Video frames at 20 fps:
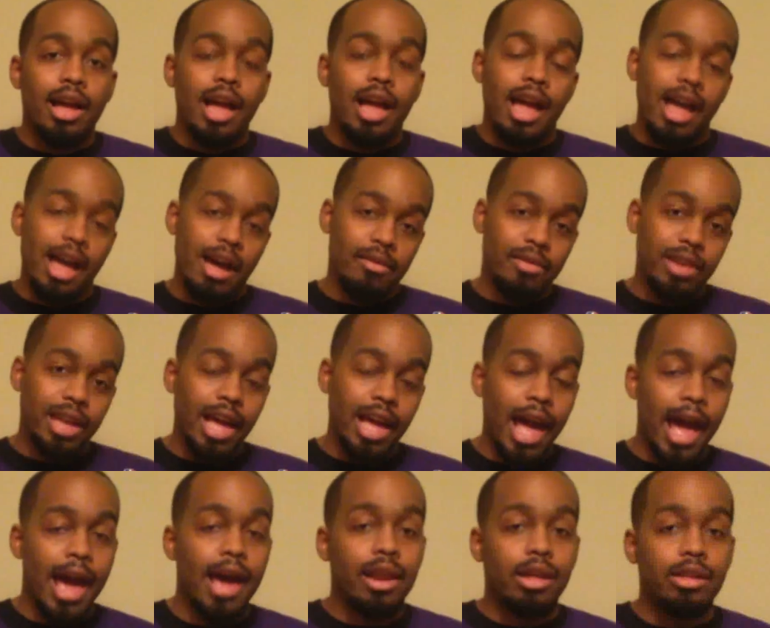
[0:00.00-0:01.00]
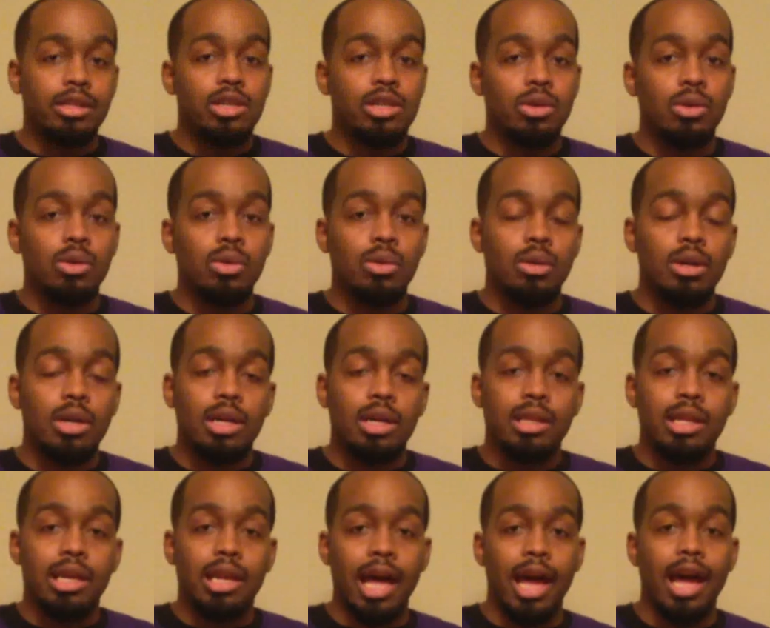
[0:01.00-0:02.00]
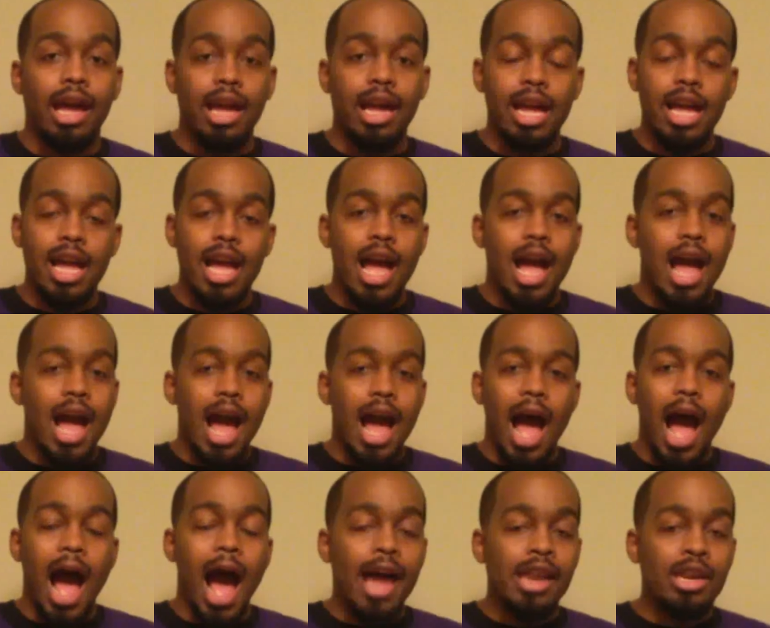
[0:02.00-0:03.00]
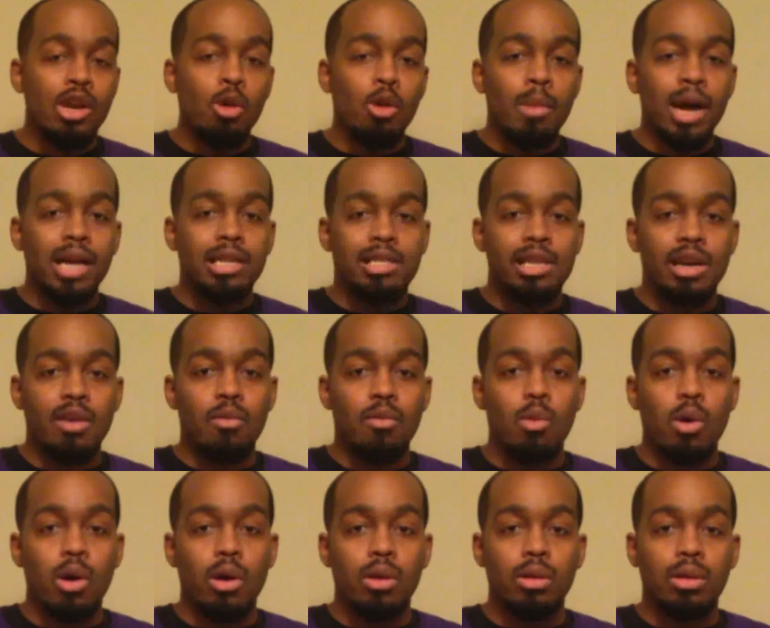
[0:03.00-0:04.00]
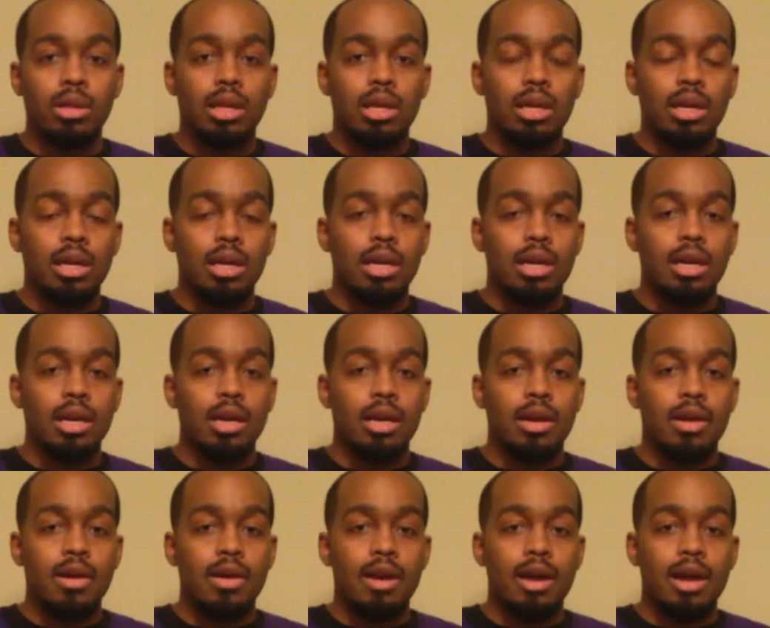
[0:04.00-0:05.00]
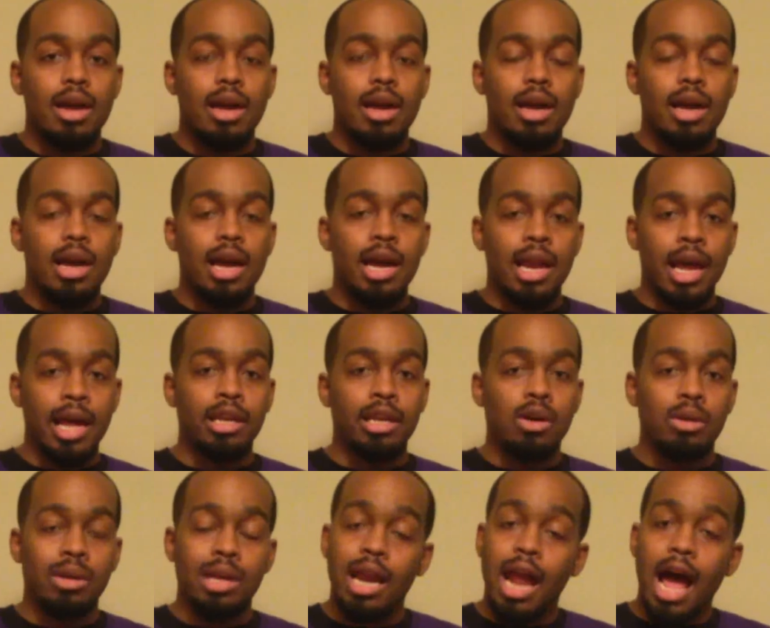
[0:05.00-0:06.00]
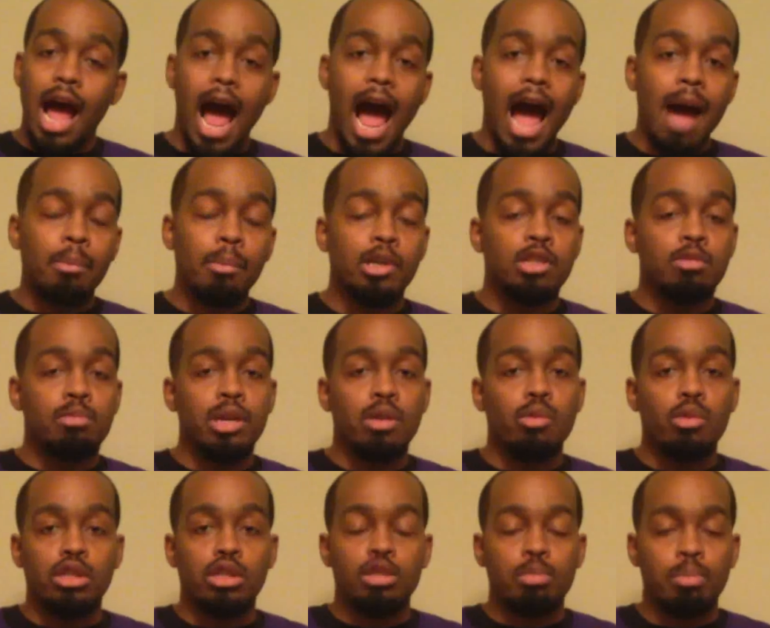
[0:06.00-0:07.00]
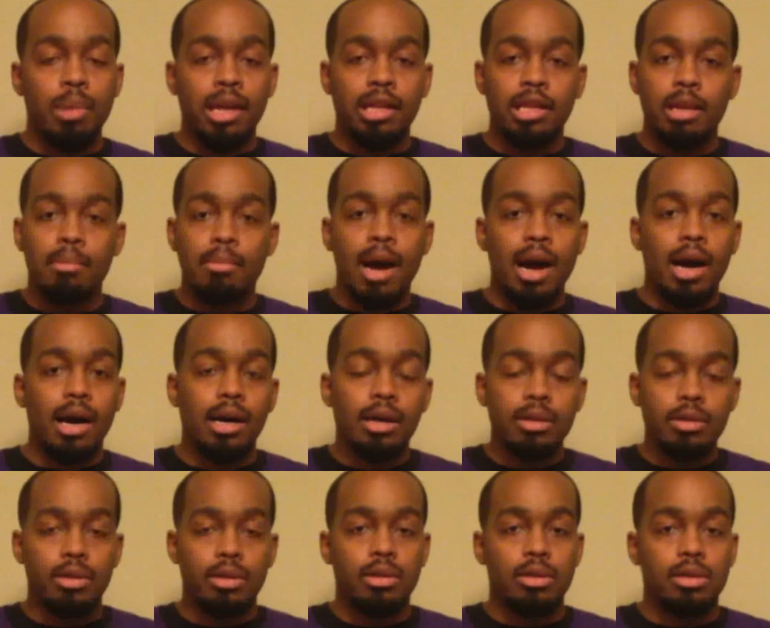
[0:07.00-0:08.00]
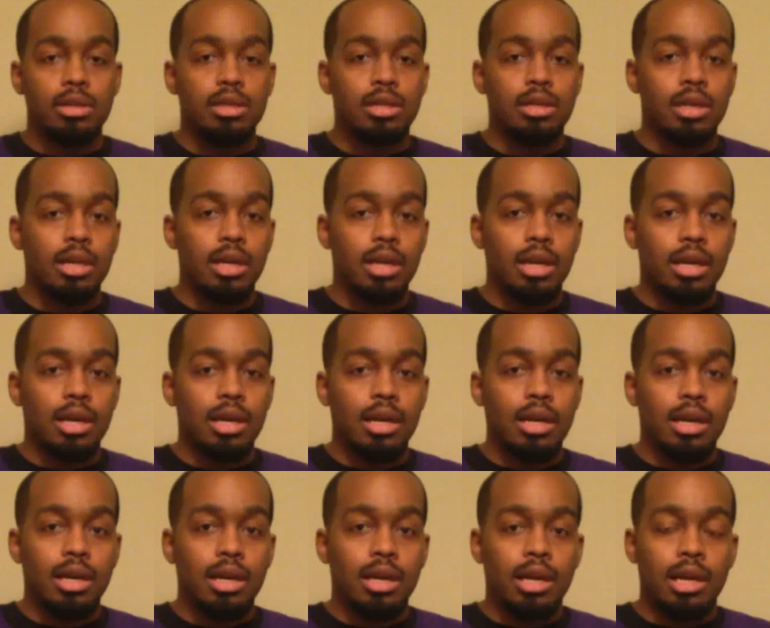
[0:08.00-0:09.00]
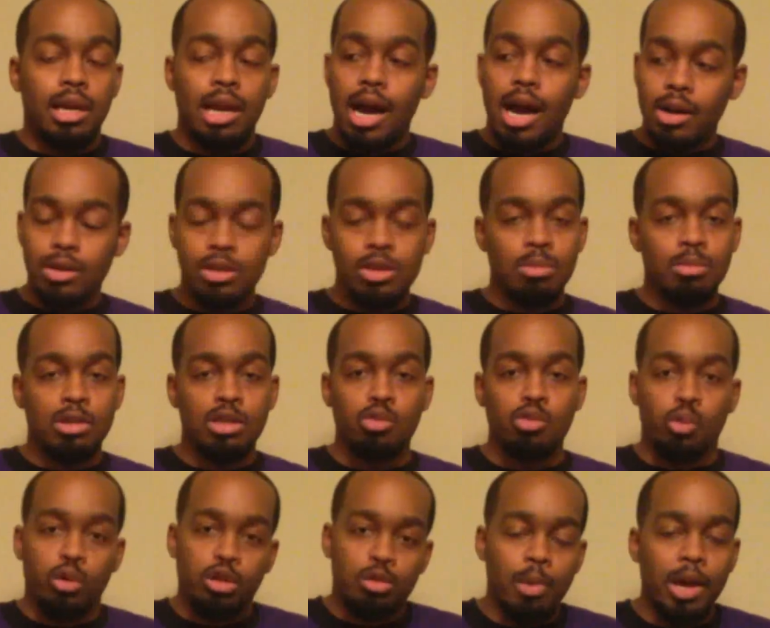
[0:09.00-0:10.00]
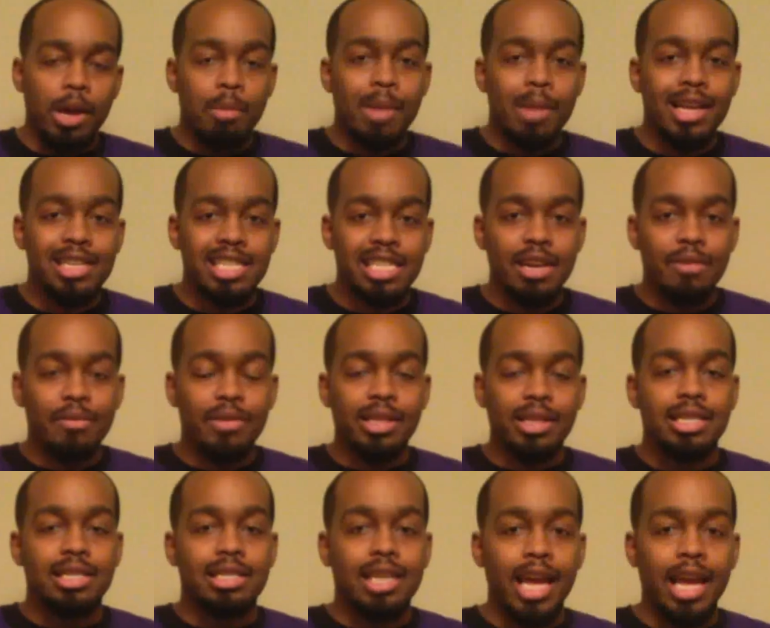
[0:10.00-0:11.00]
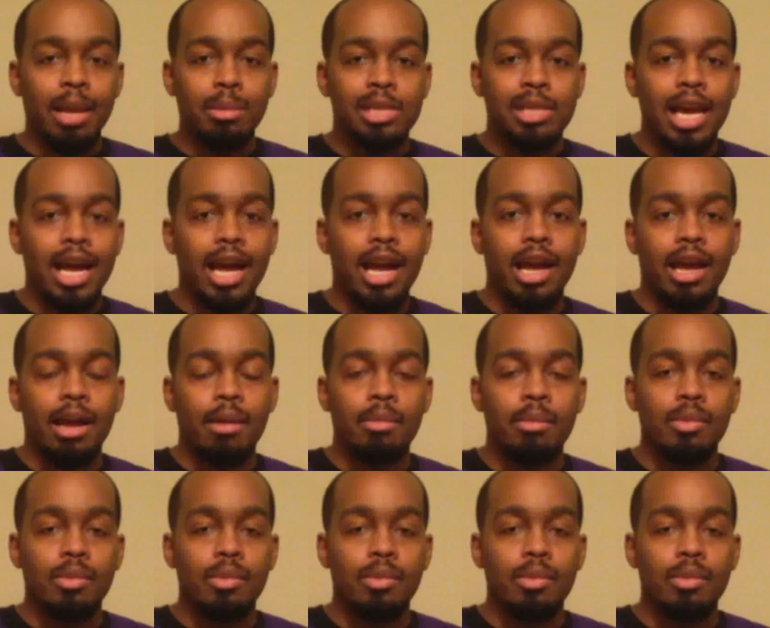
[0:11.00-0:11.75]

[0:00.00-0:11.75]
have that attitude that, hey, I know my self-worth. And I know that I must be respected by others. And I also must respect myself at the same time.